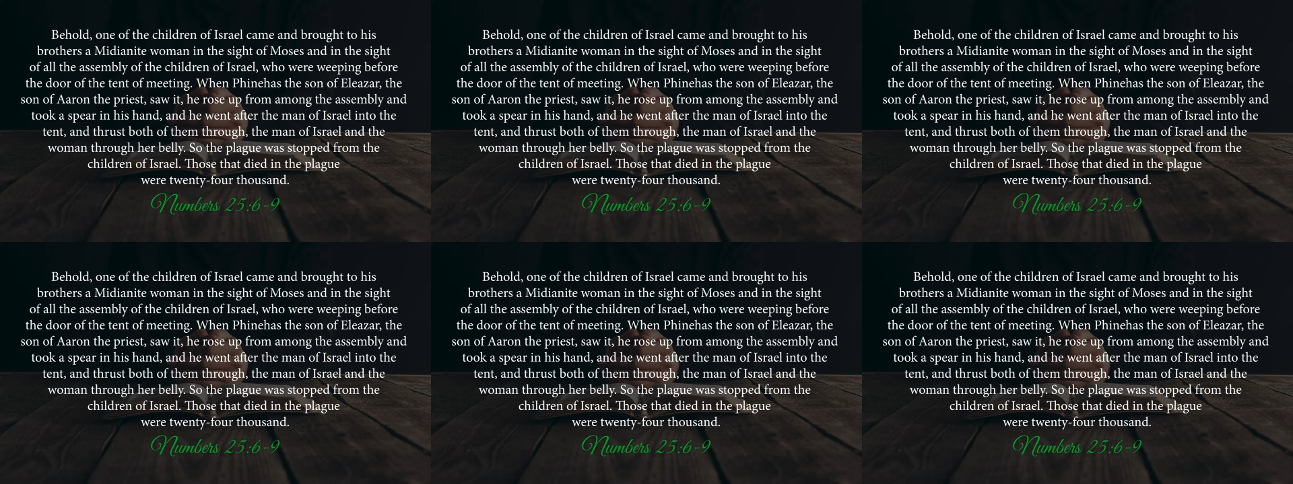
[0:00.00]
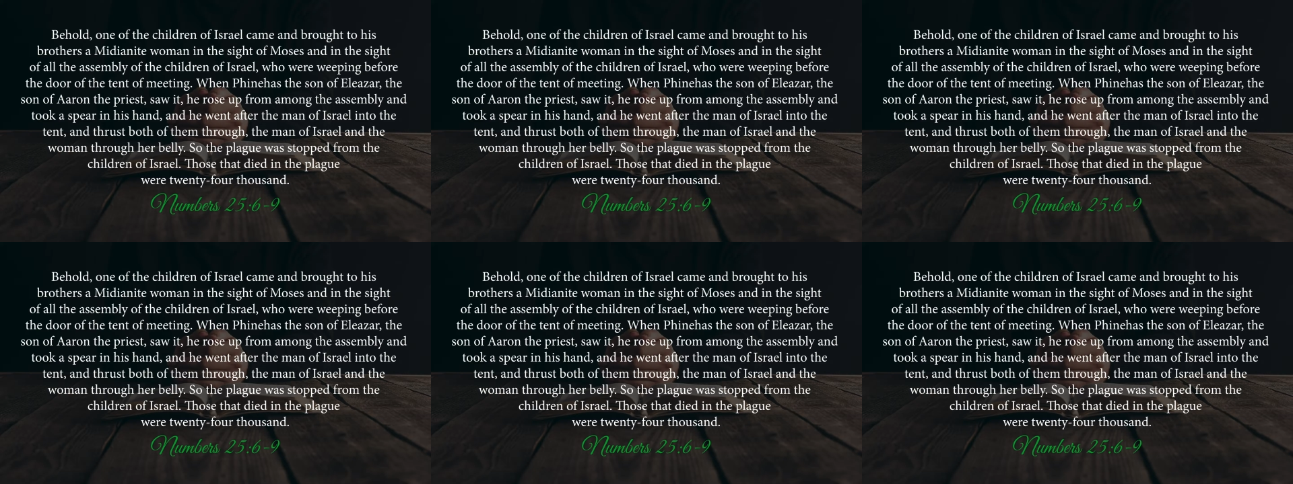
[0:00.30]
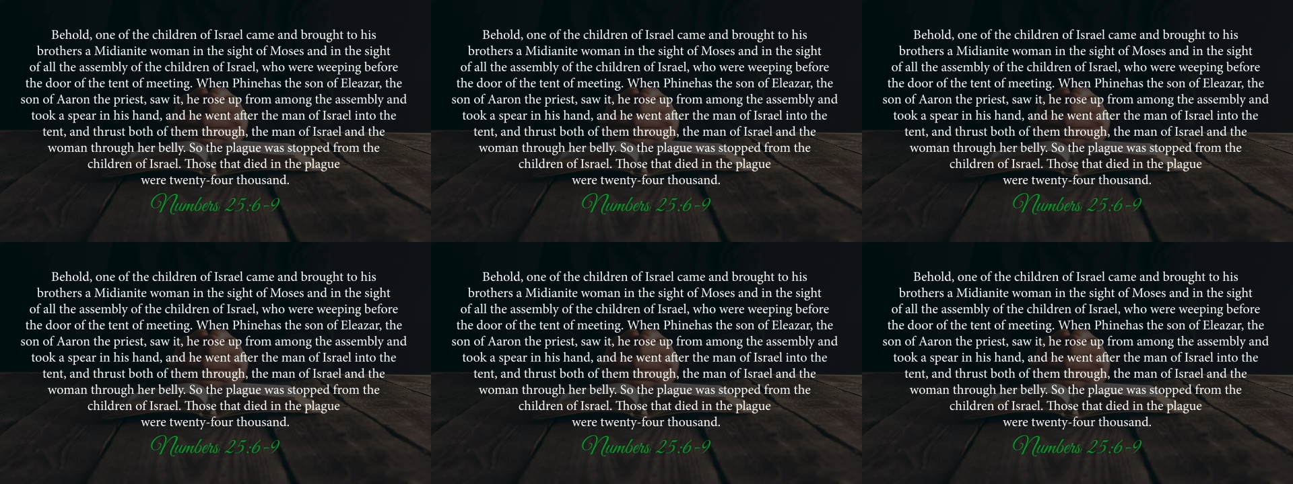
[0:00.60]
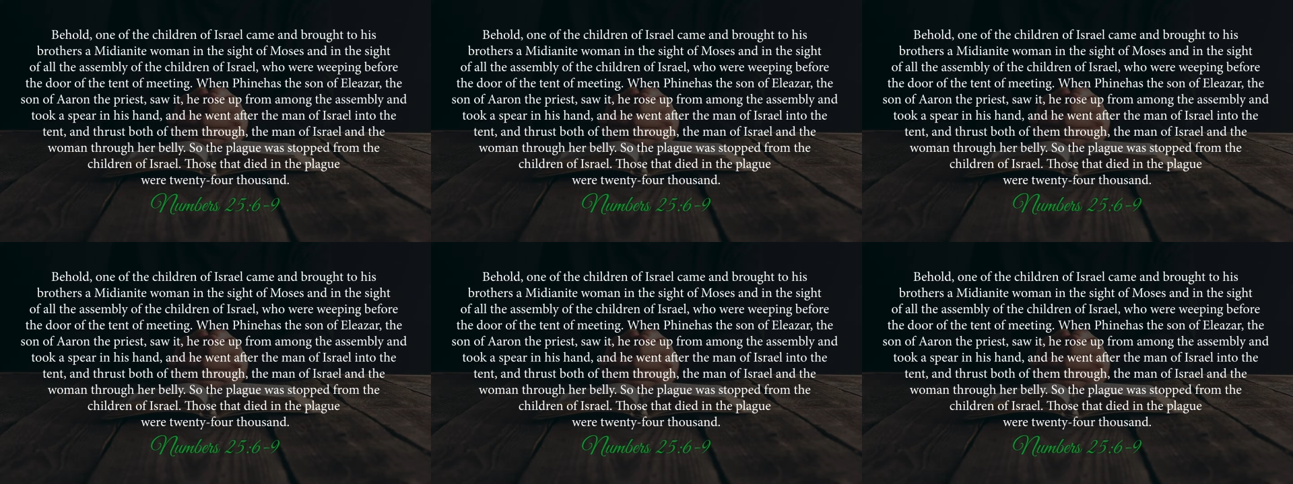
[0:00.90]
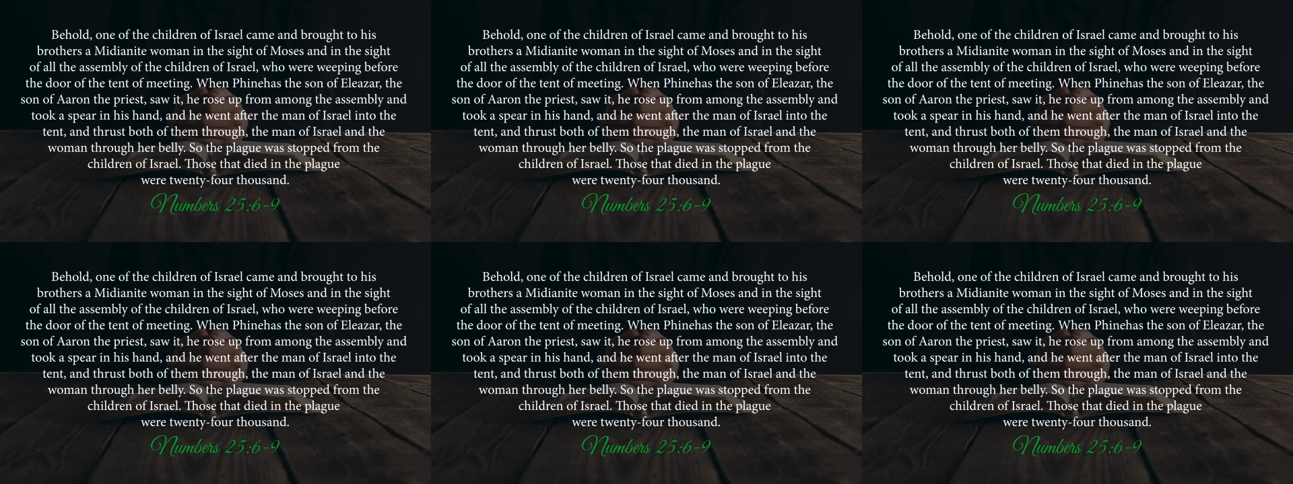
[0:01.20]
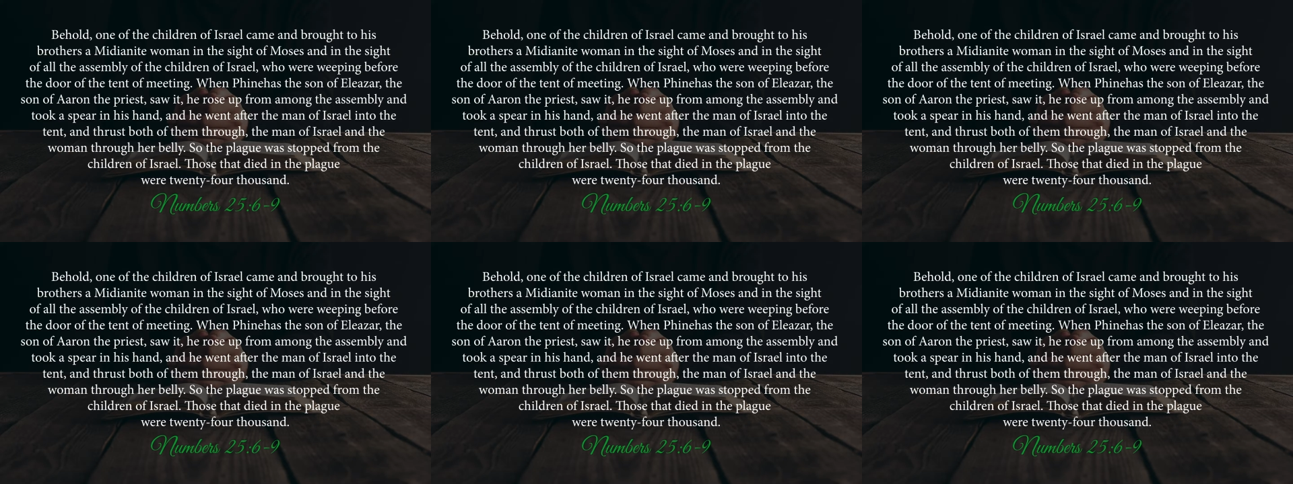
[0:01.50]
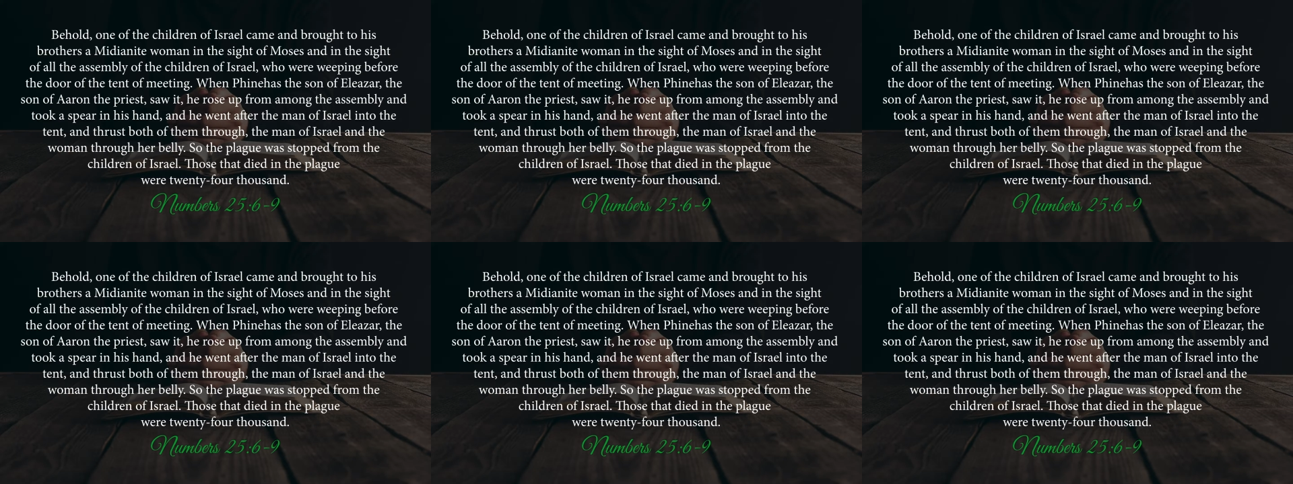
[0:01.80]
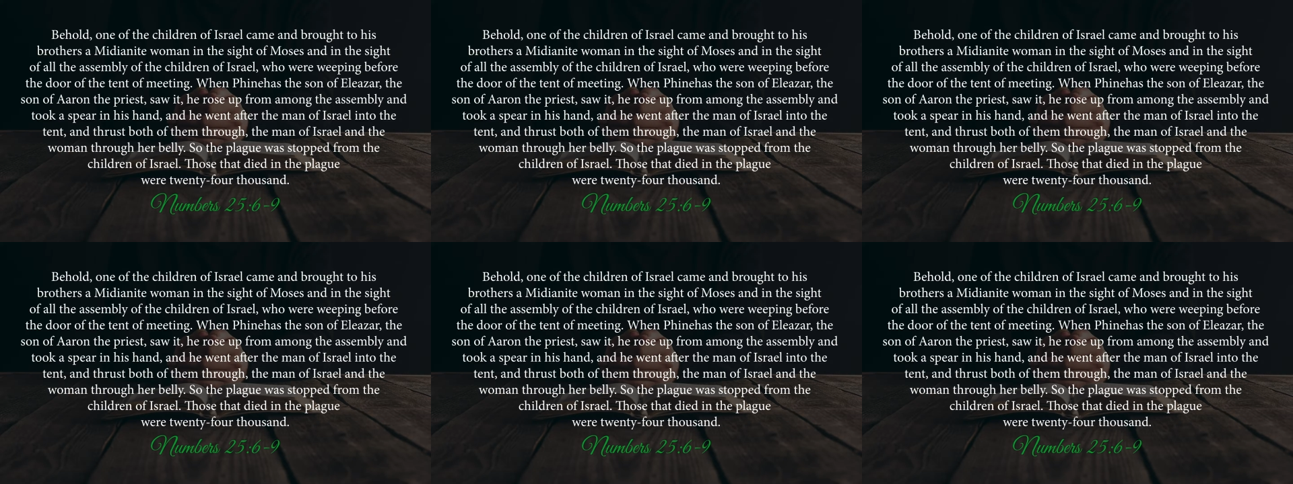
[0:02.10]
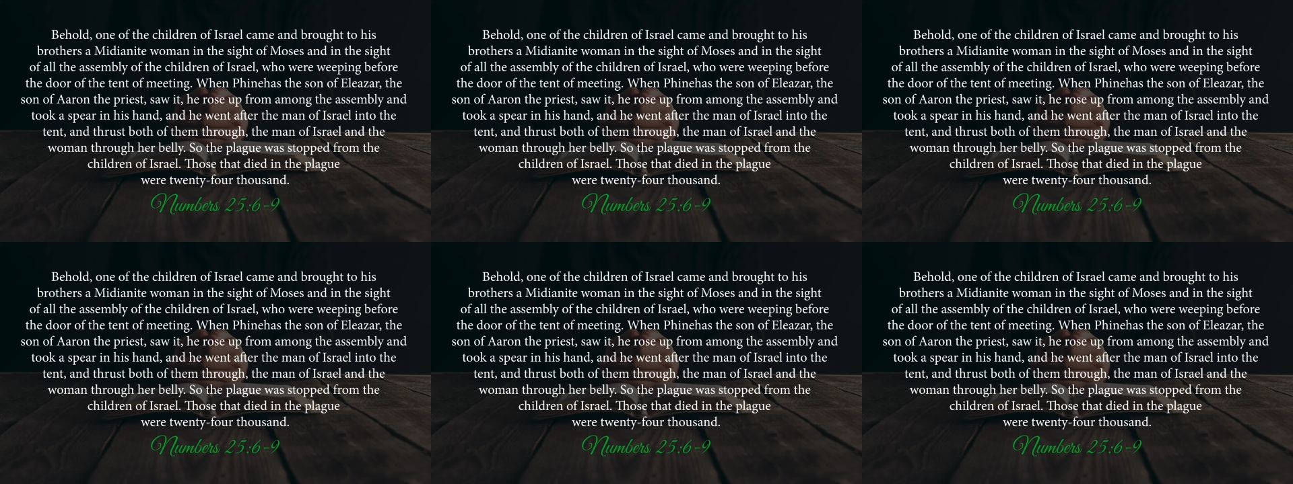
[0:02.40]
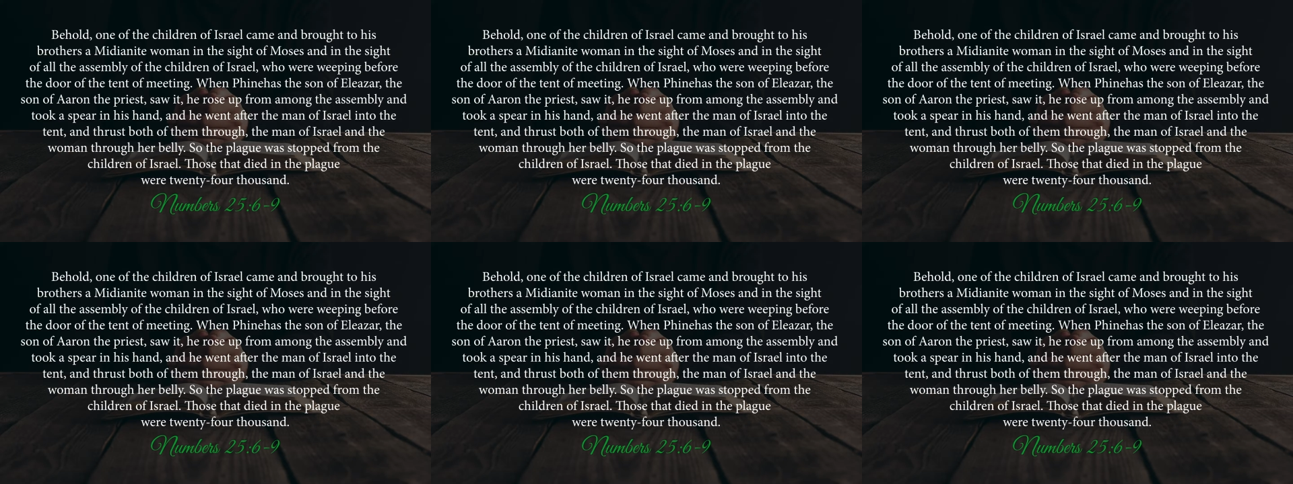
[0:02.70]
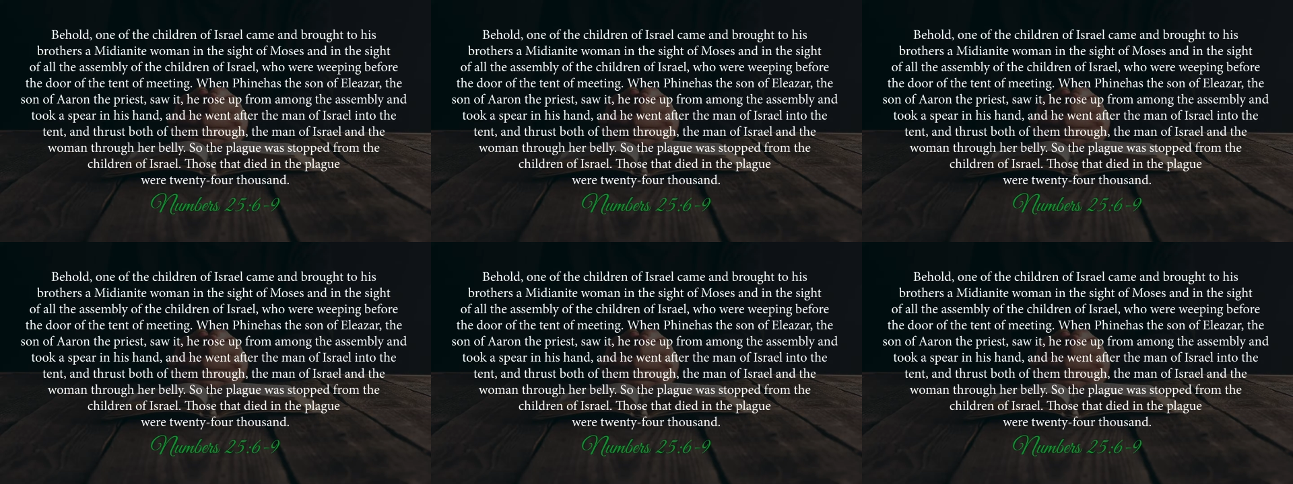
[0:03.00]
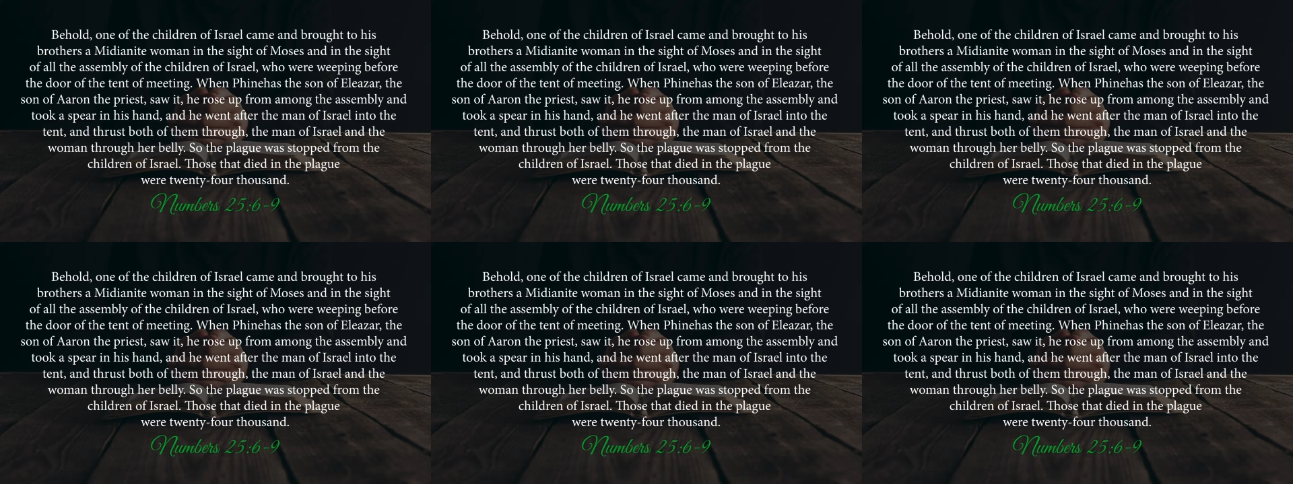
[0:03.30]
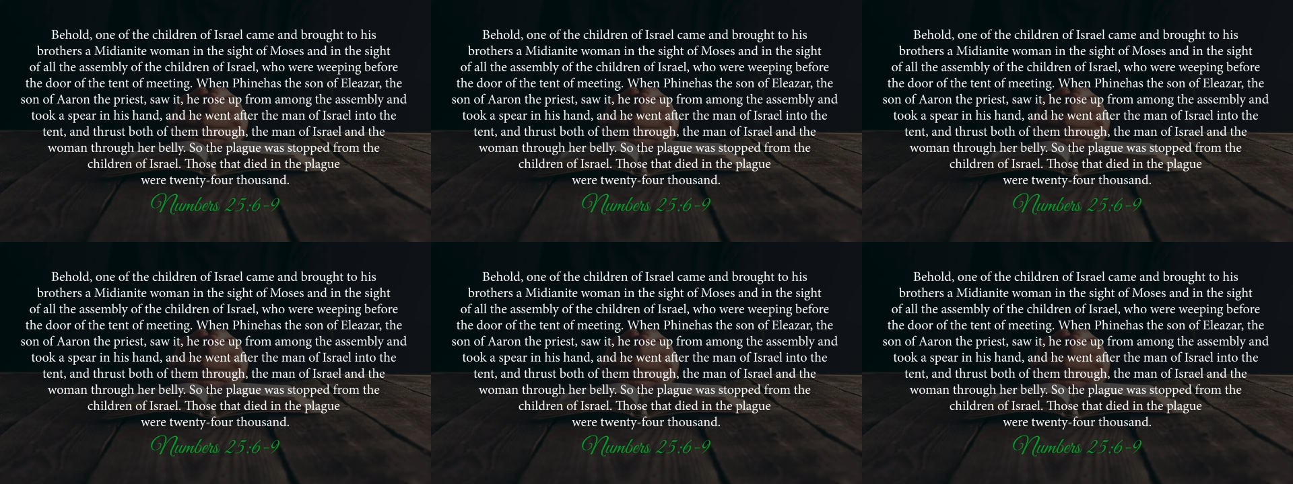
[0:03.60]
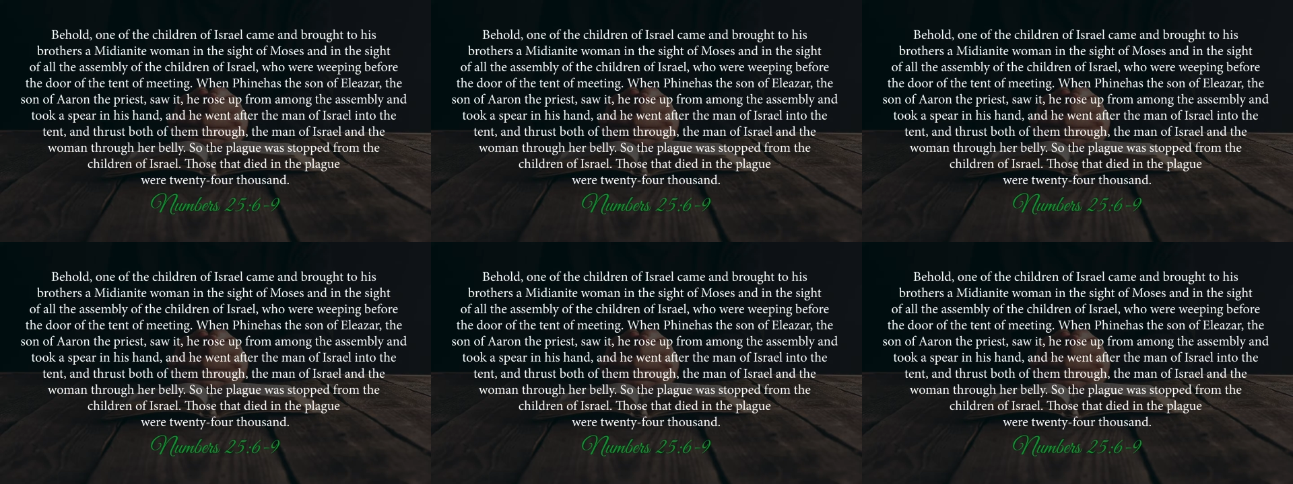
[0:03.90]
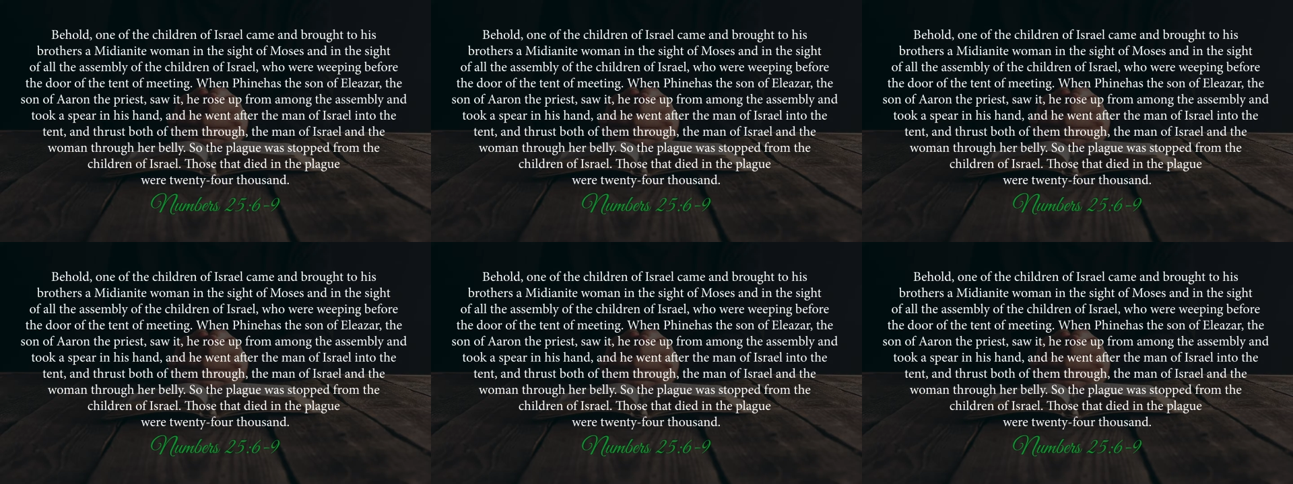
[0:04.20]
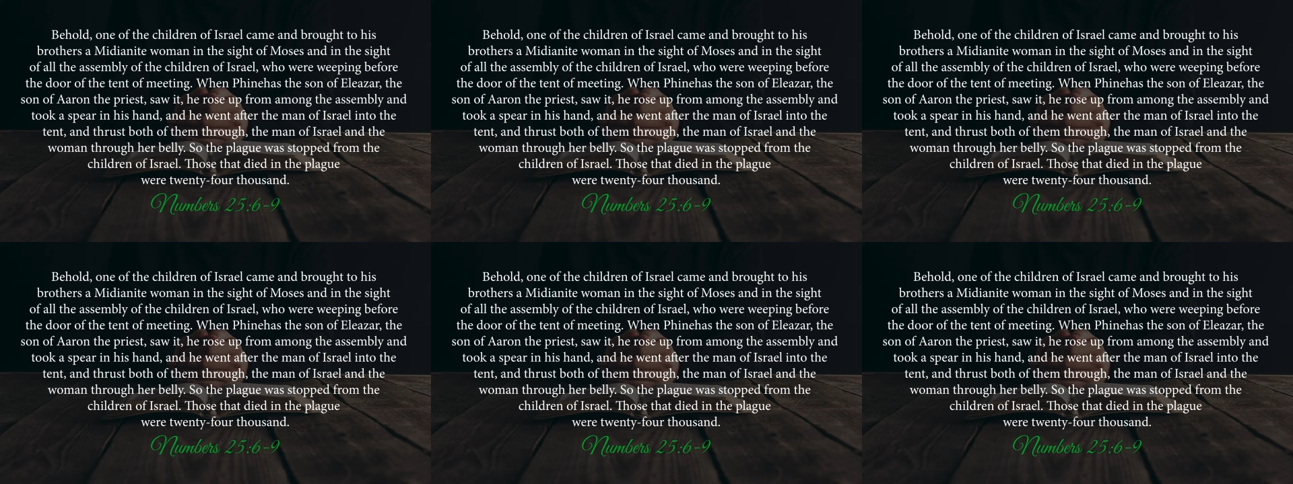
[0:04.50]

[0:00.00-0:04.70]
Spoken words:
[unreadable: no face in view]